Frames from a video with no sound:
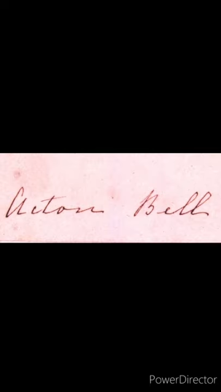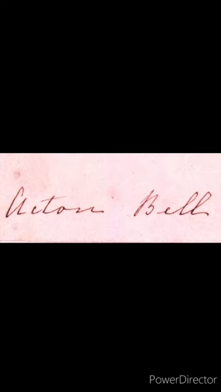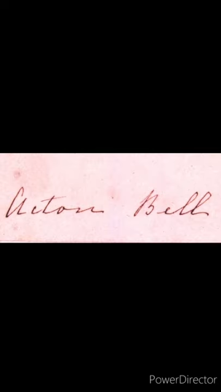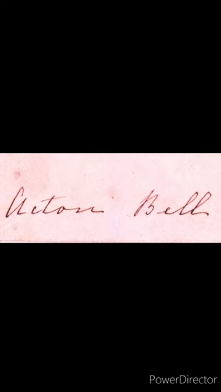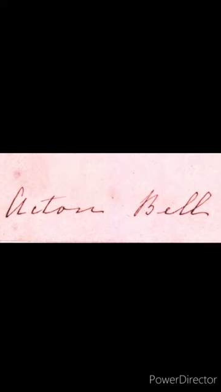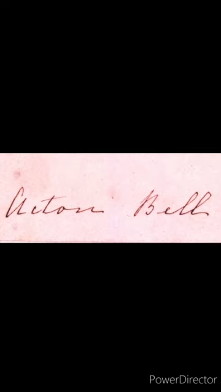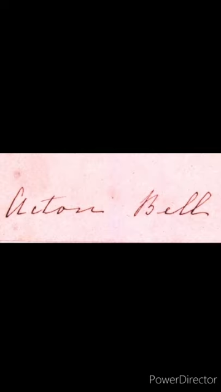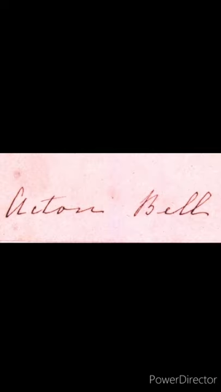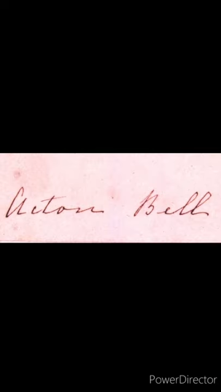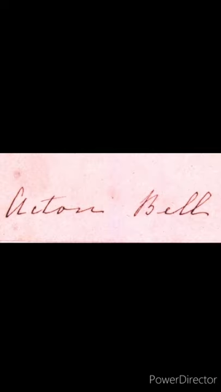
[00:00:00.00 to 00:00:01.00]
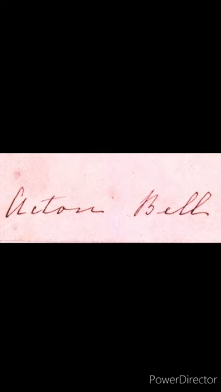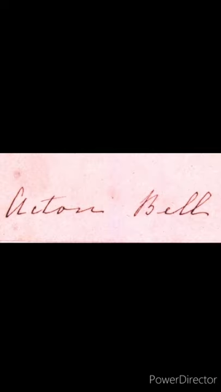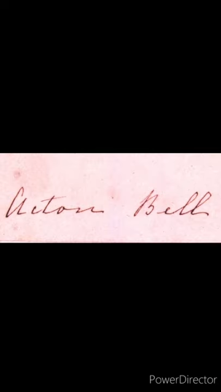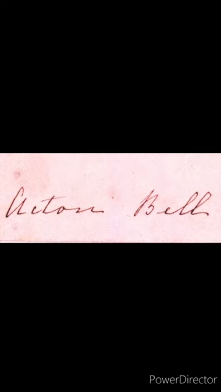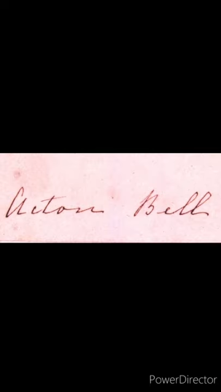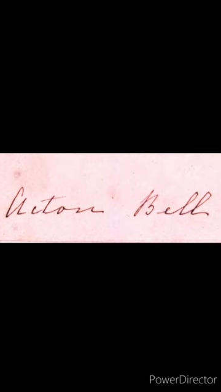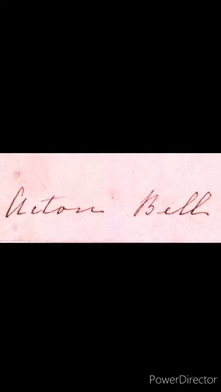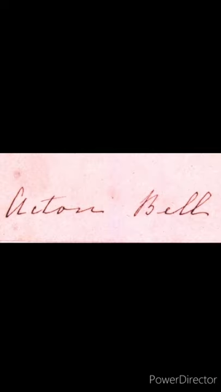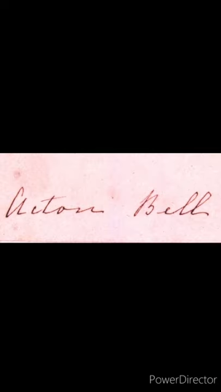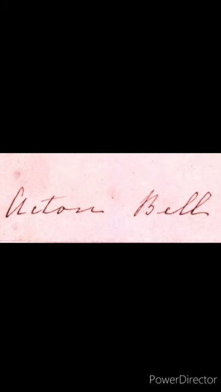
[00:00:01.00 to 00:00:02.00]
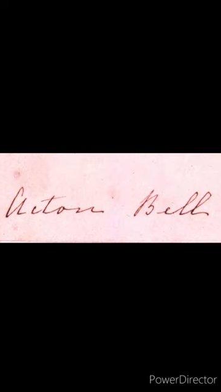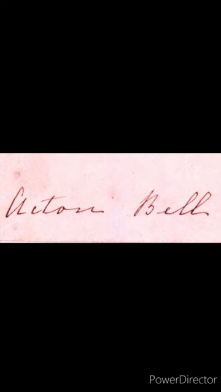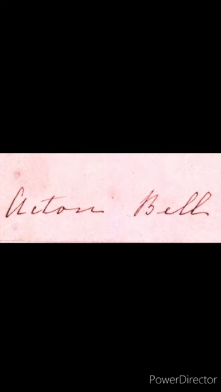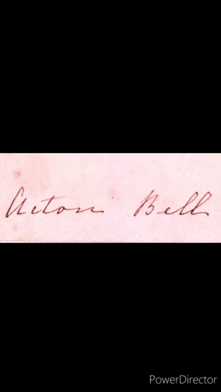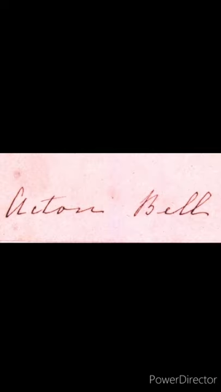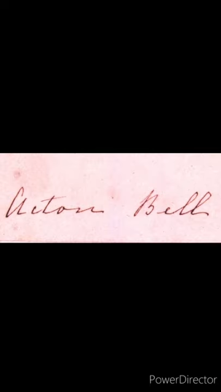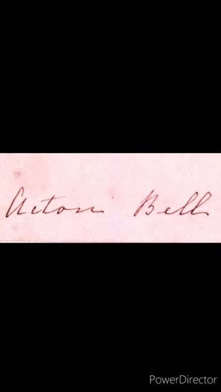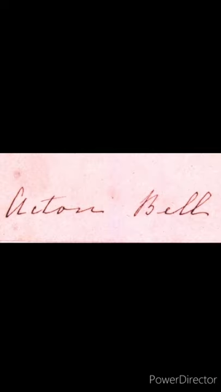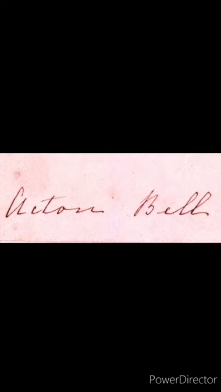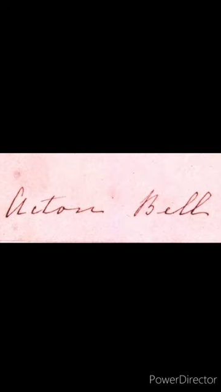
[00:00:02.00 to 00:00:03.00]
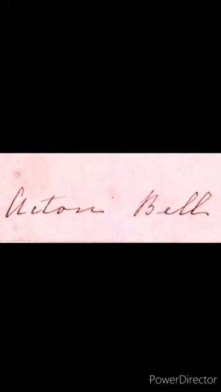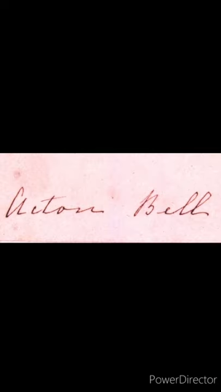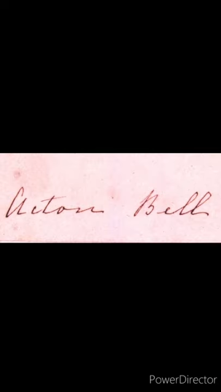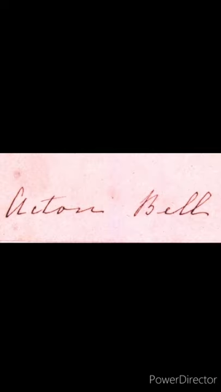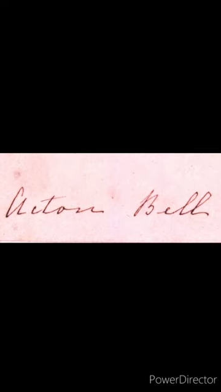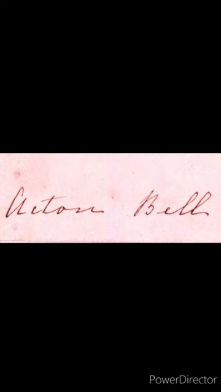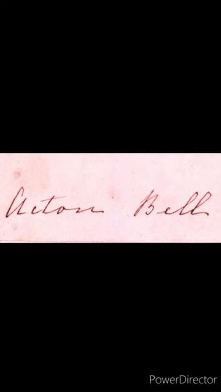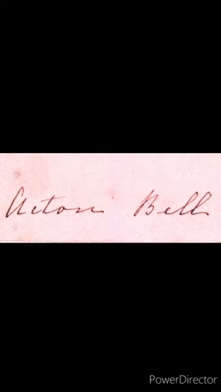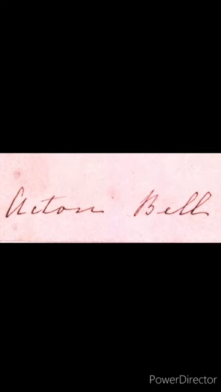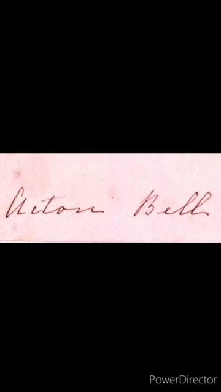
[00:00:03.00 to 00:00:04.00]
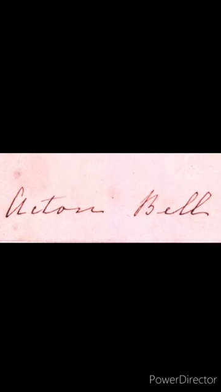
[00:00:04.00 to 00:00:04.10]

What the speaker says: (no speaker visible)